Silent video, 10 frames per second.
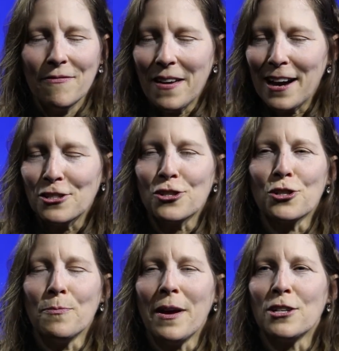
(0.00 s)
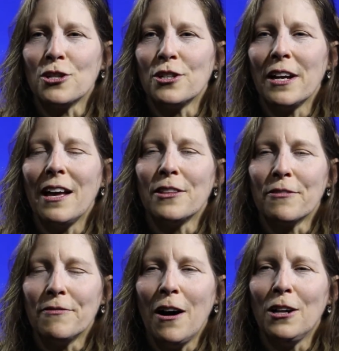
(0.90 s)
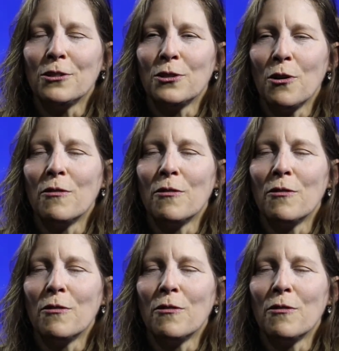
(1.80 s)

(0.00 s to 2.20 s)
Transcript: factors are measured and they're followed